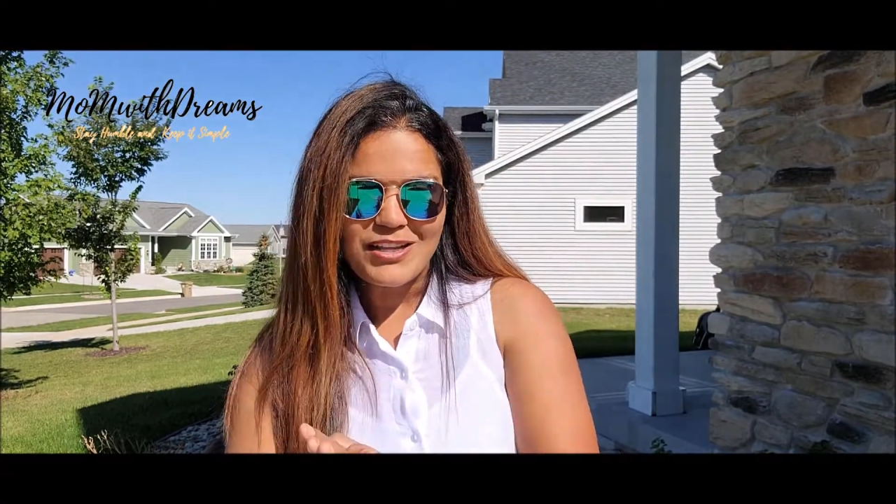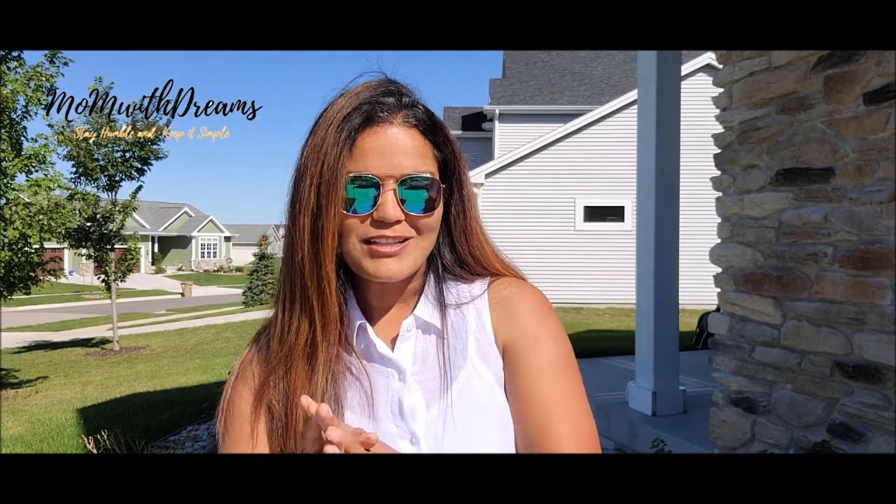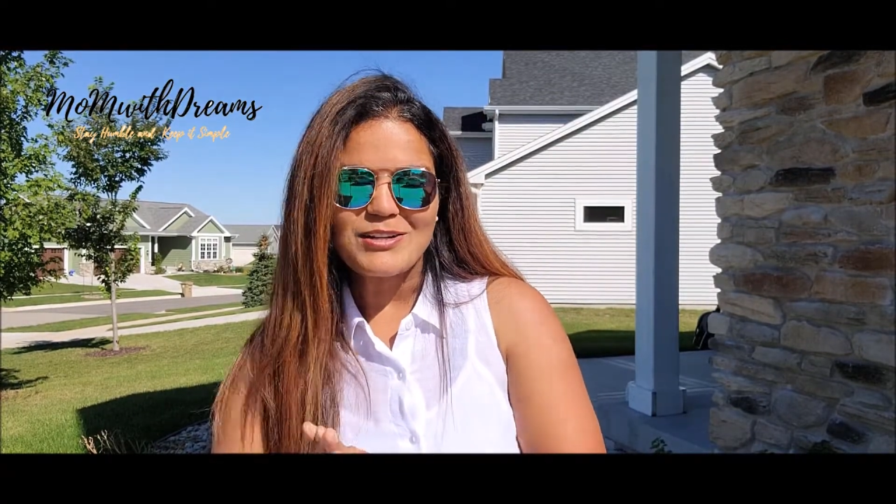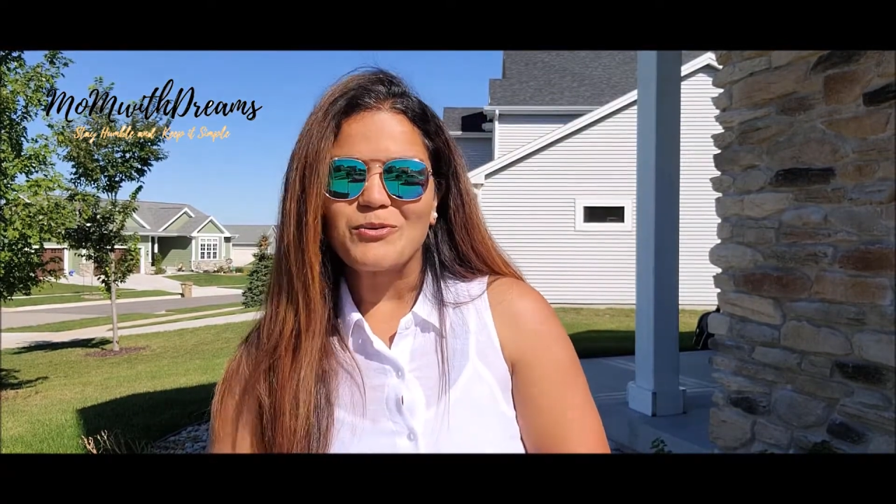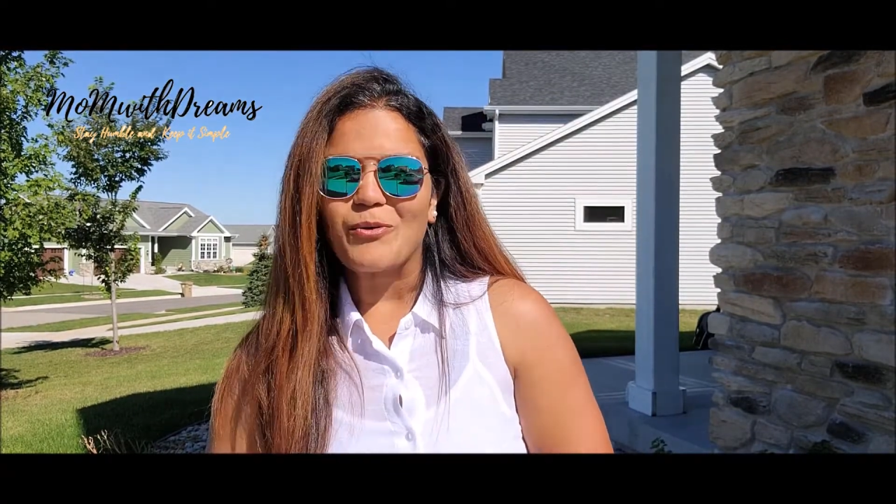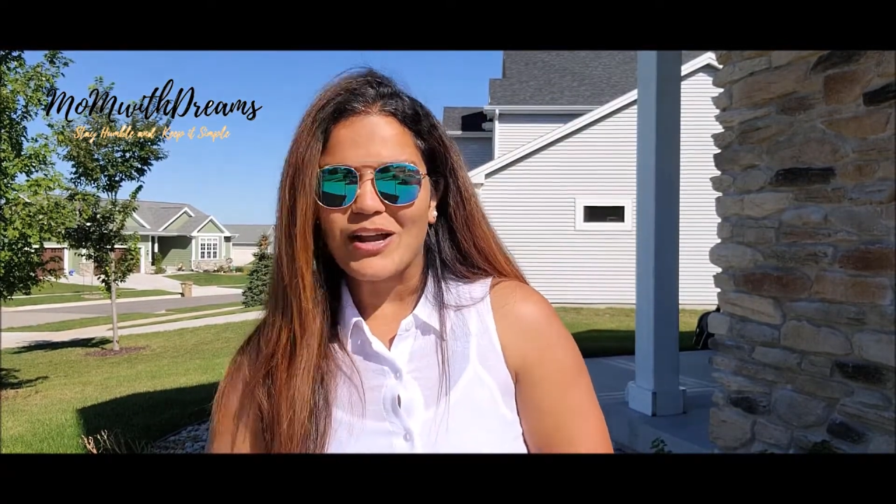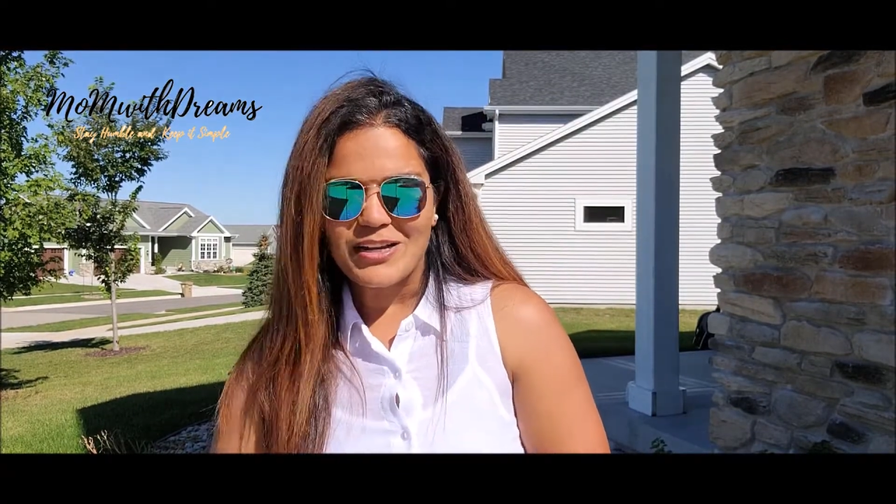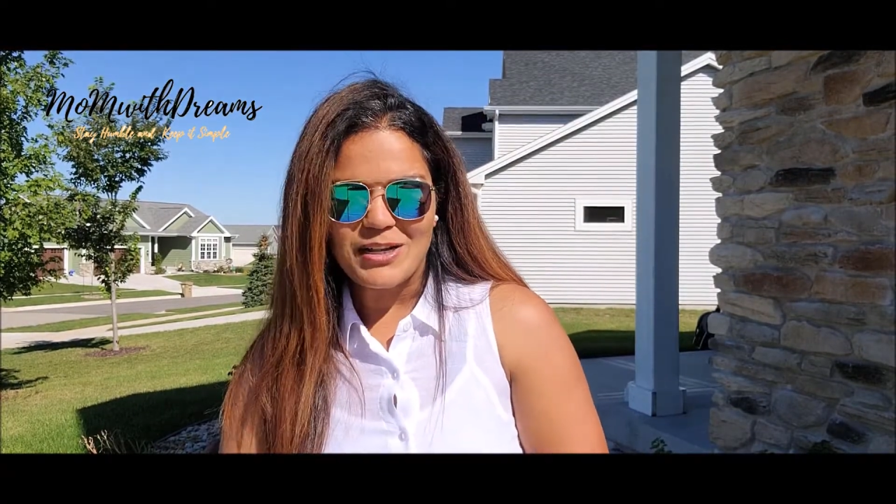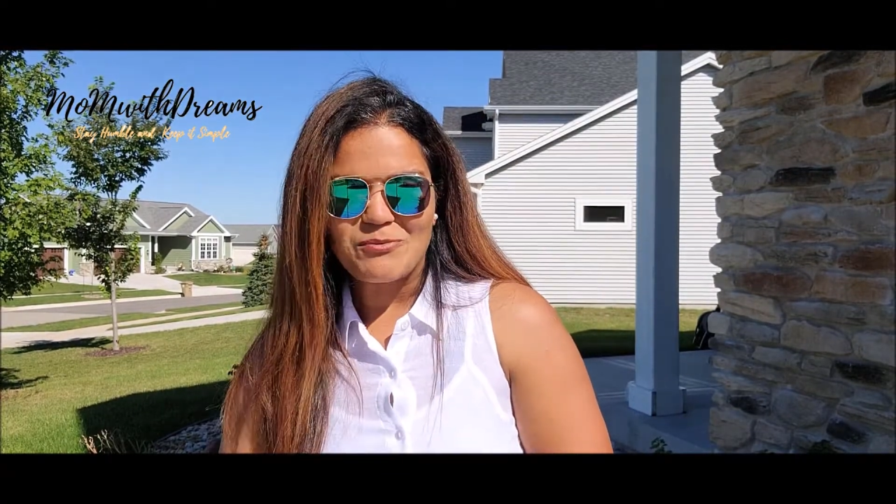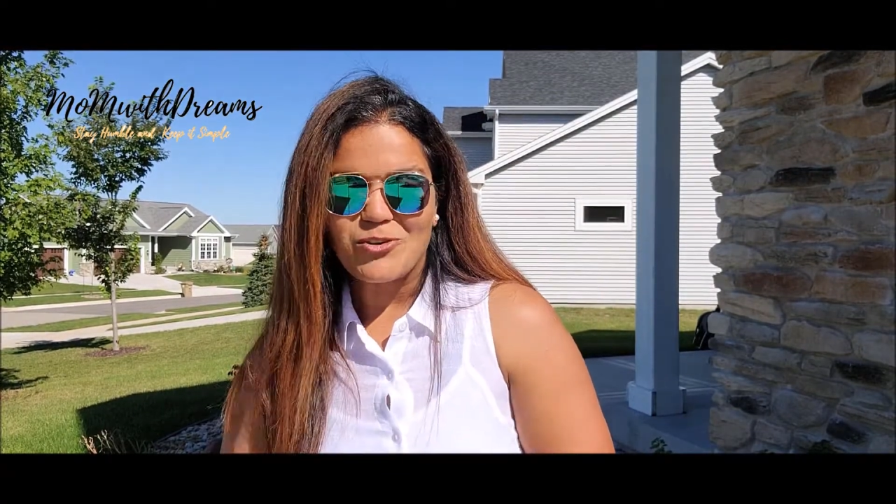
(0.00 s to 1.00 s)
the quiet
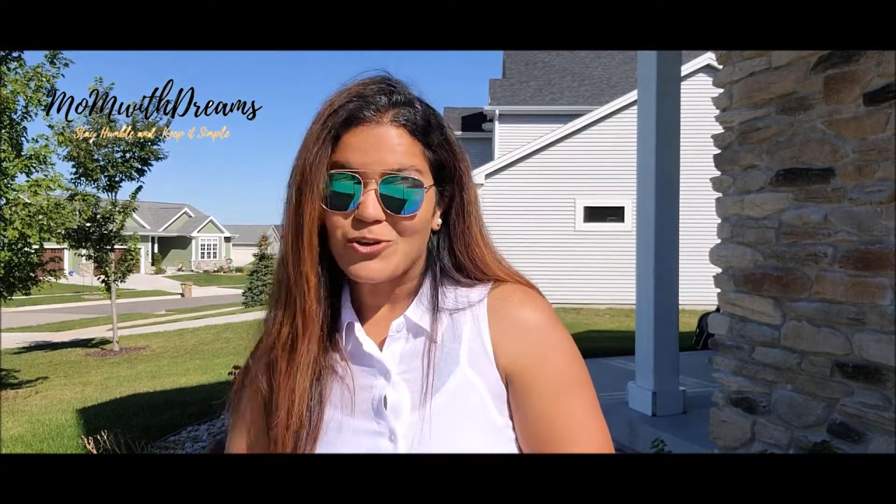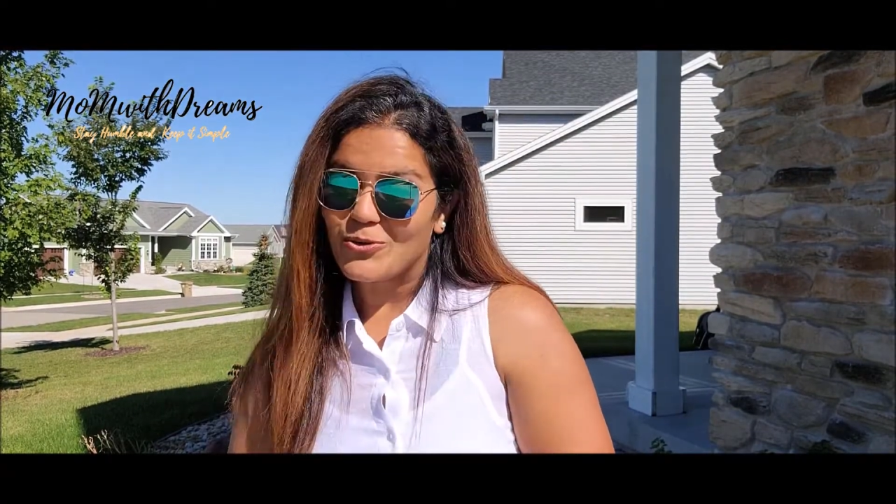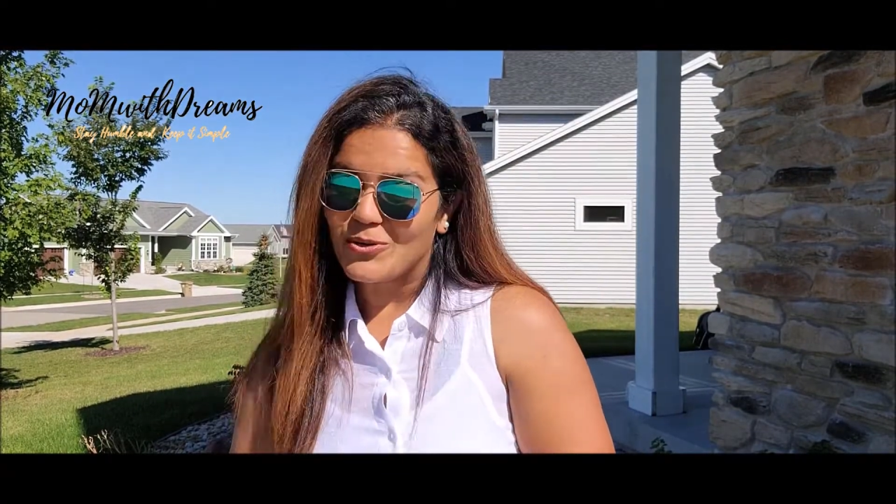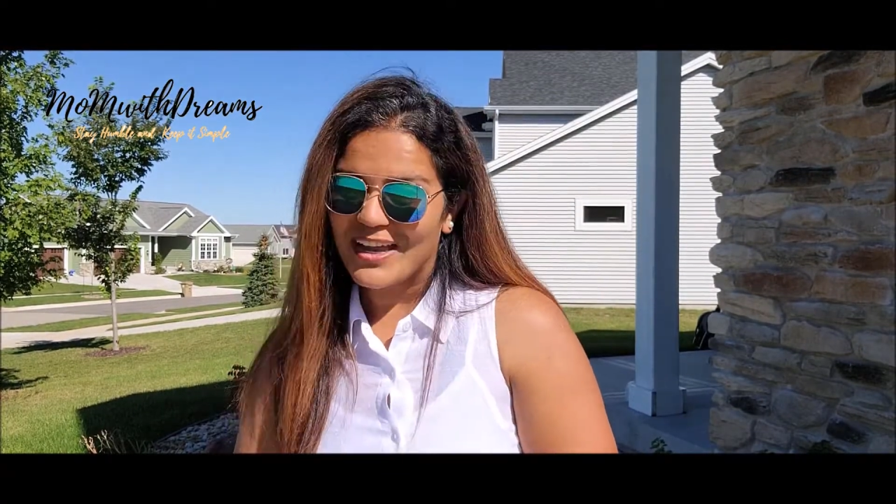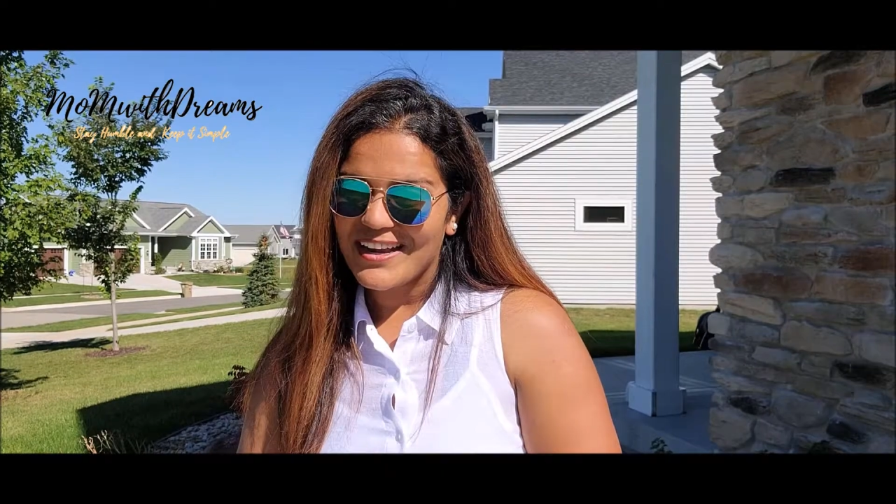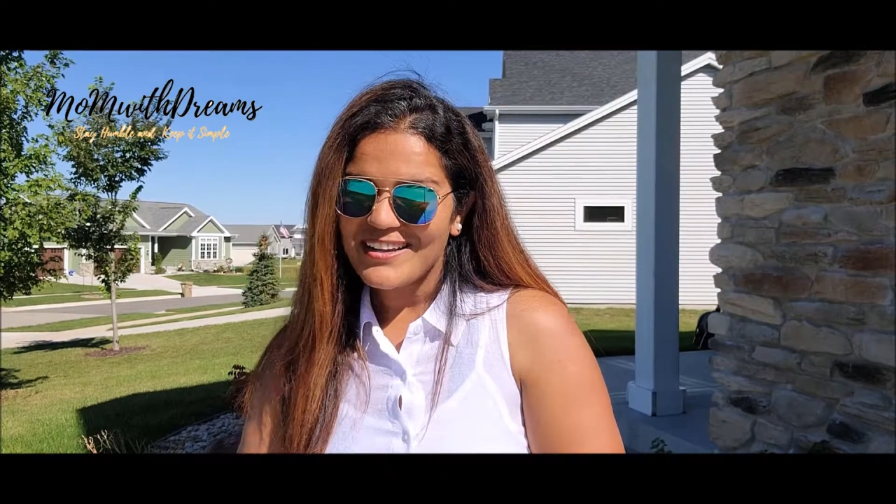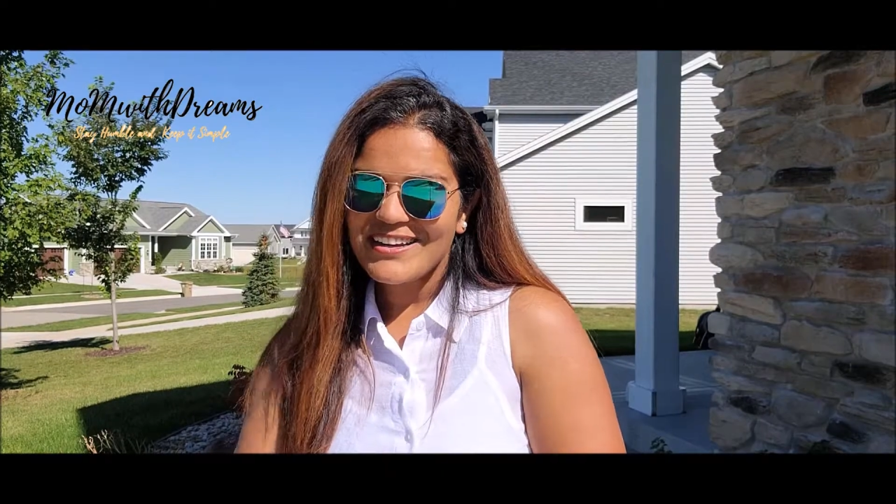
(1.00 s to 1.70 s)
time what you get